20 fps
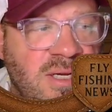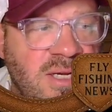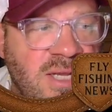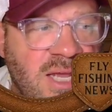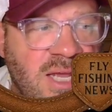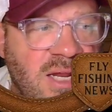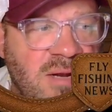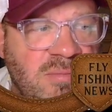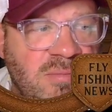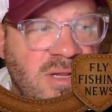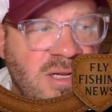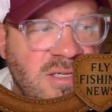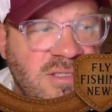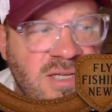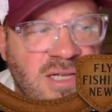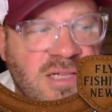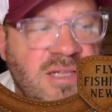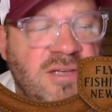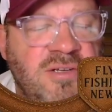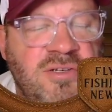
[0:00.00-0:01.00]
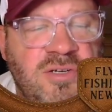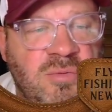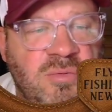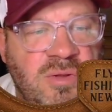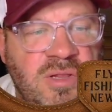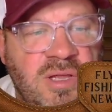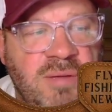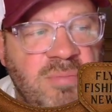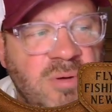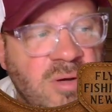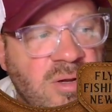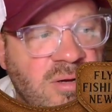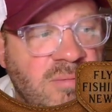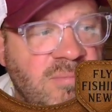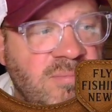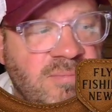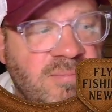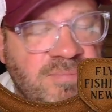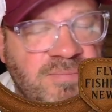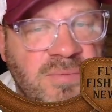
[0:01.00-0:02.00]
not exactly sure where they put
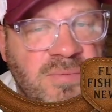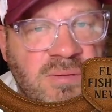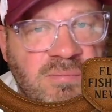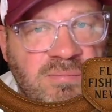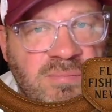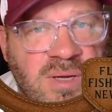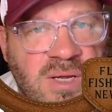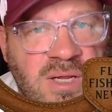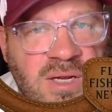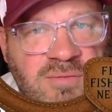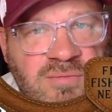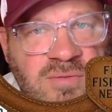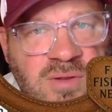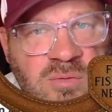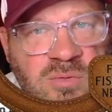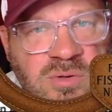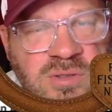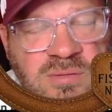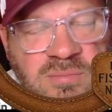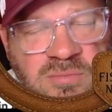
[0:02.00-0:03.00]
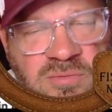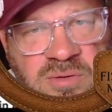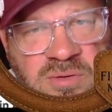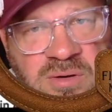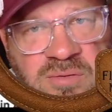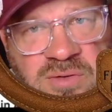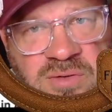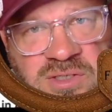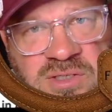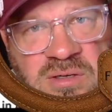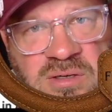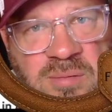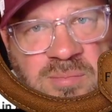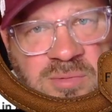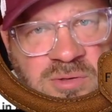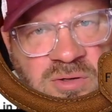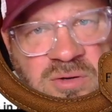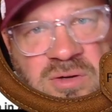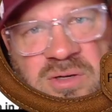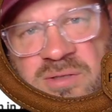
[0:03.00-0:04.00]
them, But if there were some free fishing
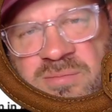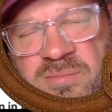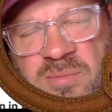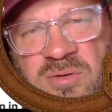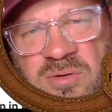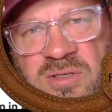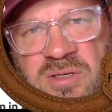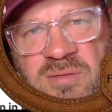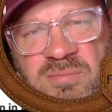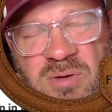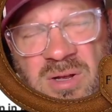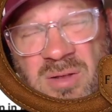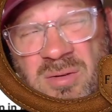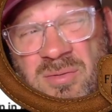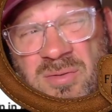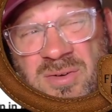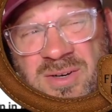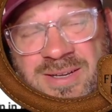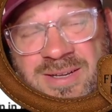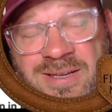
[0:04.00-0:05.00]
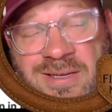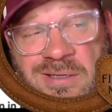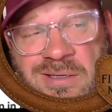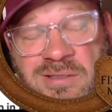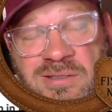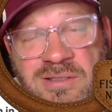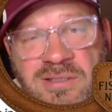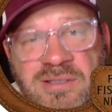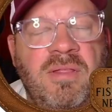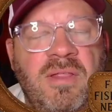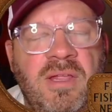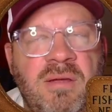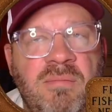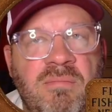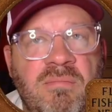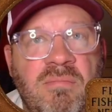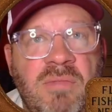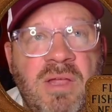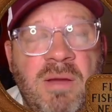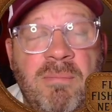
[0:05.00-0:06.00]
opportunities, mostly probably for kids,
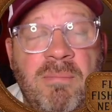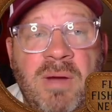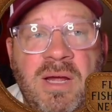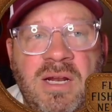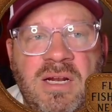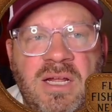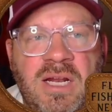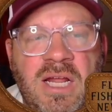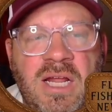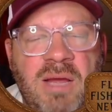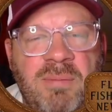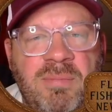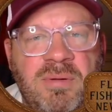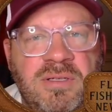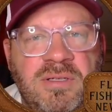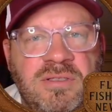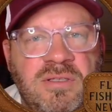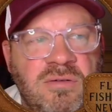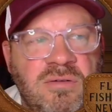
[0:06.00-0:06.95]
that might not happen.